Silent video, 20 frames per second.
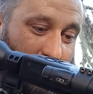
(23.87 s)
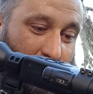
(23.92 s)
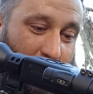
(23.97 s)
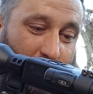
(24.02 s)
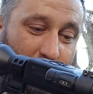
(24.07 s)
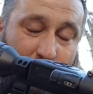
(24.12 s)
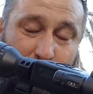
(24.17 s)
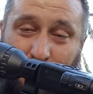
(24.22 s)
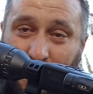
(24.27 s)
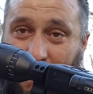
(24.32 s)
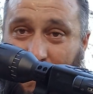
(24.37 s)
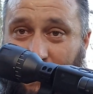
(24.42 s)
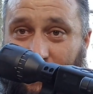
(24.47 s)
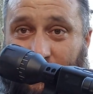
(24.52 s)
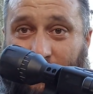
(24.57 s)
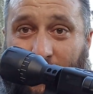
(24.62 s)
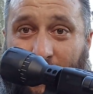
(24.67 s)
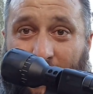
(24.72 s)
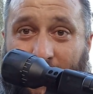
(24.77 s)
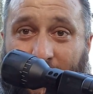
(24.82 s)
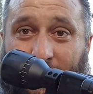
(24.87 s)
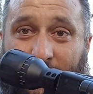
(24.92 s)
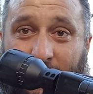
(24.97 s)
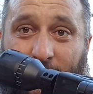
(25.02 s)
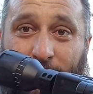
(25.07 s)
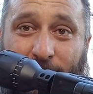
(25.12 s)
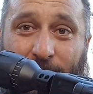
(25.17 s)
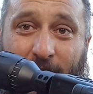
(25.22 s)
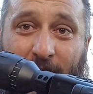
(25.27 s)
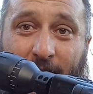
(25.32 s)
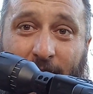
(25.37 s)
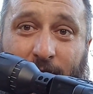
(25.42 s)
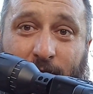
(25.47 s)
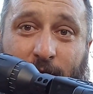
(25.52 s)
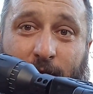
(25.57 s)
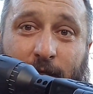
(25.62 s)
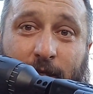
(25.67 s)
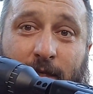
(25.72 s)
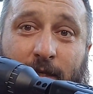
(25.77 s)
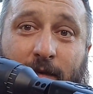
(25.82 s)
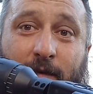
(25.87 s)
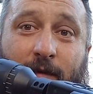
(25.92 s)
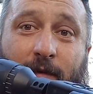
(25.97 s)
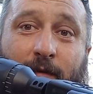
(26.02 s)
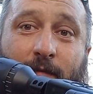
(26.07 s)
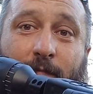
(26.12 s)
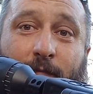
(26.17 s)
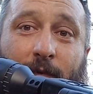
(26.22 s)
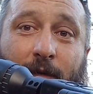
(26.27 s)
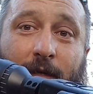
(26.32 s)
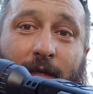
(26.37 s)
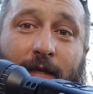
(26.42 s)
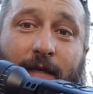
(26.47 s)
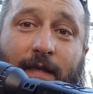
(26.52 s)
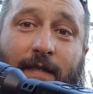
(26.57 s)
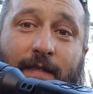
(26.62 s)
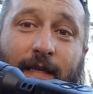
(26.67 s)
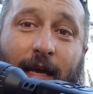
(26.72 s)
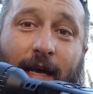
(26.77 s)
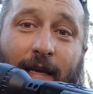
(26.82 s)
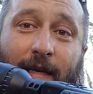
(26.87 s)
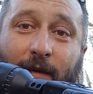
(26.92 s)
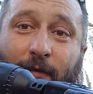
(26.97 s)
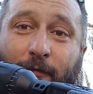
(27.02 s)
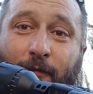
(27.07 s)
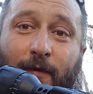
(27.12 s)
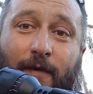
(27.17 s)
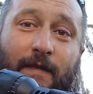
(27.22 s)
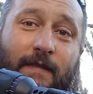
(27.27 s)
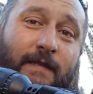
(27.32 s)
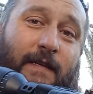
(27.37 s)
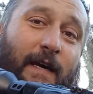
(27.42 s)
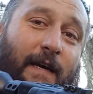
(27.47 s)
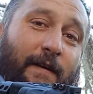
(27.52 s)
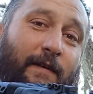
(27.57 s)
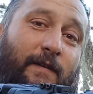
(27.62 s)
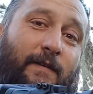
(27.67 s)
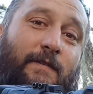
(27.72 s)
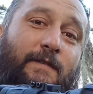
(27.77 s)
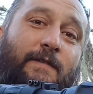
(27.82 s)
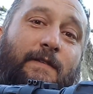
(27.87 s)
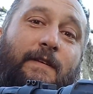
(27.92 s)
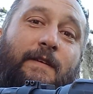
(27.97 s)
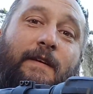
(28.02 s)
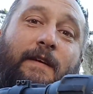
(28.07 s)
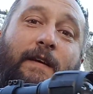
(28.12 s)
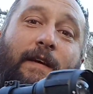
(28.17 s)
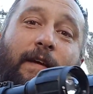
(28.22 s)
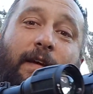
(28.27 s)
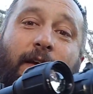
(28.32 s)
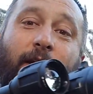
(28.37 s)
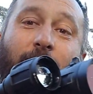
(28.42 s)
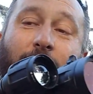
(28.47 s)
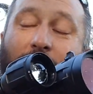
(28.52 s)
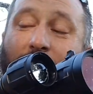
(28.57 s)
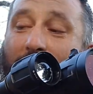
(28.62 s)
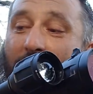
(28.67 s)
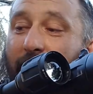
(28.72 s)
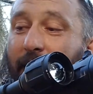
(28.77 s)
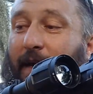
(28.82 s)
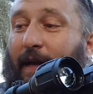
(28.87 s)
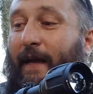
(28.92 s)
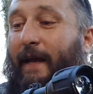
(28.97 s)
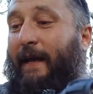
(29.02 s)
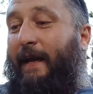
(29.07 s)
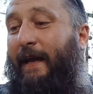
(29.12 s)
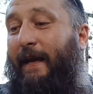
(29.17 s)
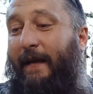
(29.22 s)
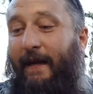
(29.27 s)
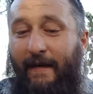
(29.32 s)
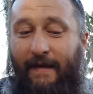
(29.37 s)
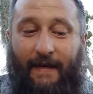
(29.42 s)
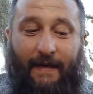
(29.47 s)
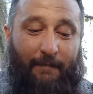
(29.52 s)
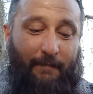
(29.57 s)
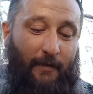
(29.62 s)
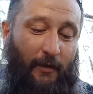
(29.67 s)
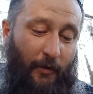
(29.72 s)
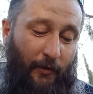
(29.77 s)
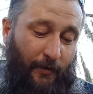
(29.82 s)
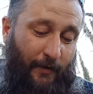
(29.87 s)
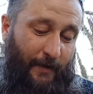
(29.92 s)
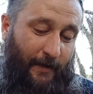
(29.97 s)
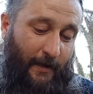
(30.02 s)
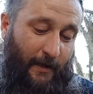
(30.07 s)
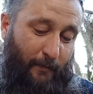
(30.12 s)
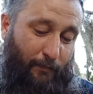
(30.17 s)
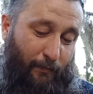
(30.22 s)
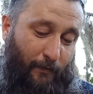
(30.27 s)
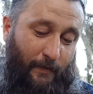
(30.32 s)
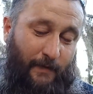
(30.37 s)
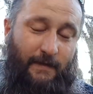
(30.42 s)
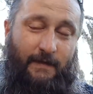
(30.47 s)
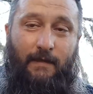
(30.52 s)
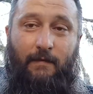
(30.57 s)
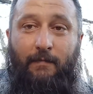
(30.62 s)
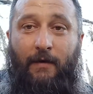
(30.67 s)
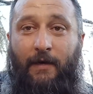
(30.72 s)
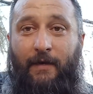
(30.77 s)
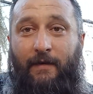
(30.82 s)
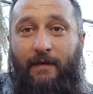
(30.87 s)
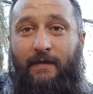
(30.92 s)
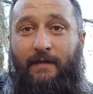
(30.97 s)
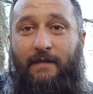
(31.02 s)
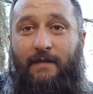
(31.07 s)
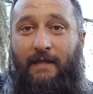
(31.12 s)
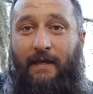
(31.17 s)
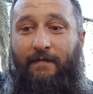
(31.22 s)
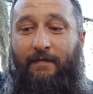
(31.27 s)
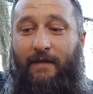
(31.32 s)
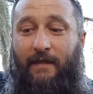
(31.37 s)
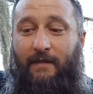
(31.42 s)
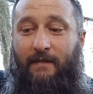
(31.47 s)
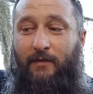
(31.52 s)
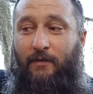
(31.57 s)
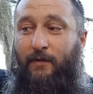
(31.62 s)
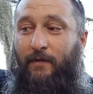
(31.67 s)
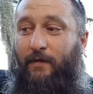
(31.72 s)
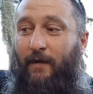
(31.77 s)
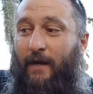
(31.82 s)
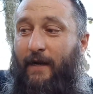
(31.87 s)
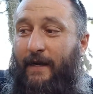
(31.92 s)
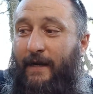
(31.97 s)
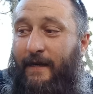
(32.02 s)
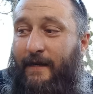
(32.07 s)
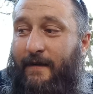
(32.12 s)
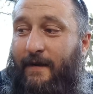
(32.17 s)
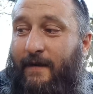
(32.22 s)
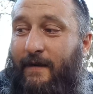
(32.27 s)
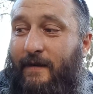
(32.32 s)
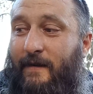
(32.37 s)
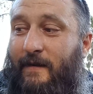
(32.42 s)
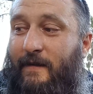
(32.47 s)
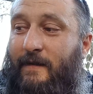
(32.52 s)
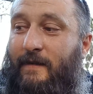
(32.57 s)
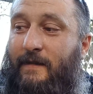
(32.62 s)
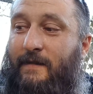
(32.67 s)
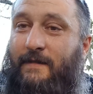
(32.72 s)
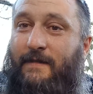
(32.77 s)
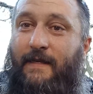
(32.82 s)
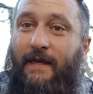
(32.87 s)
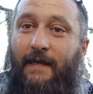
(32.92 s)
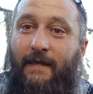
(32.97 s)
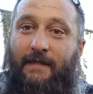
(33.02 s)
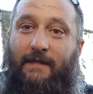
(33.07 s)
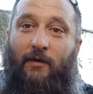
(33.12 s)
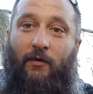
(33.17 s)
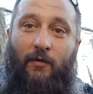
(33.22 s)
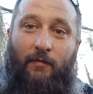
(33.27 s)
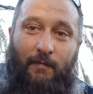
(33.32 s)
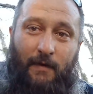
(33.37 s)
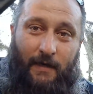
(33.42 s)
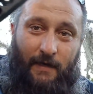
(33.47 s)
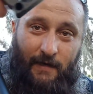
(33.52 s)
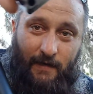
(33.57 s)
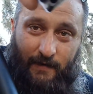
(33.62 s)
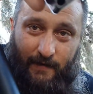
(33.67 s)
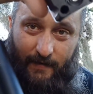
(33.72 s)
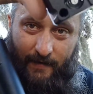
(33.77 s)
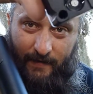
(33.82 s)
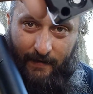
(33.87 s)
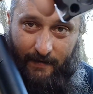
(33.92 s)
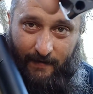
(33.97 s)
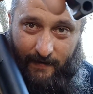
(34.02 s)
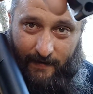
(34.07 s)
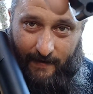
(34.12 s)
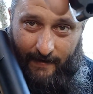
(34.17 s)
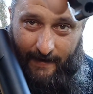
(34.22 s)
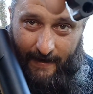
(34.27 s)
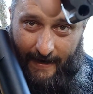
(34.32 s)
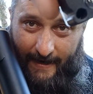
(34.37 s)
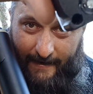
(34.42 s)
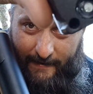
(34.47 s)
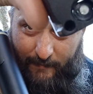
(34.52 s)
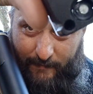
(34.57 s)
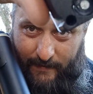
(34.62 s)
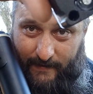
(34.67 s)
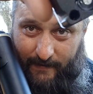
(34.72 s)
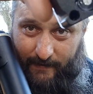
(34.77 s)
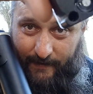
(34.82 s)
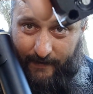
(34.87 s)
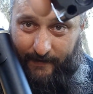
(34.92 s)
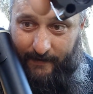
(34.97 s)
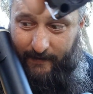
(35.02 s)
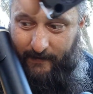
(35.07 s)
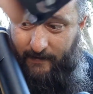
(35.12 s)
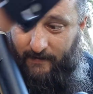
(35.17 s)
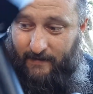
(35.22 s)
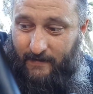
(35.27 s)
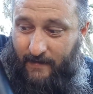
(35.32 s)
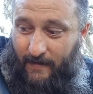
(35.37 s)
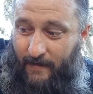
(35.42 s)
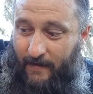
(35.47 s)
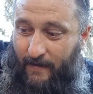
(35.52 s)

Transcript: It's made in the AEA factory, but it's got different designers. And I'm loaded up with some 172 grain Texoma Atom slugs.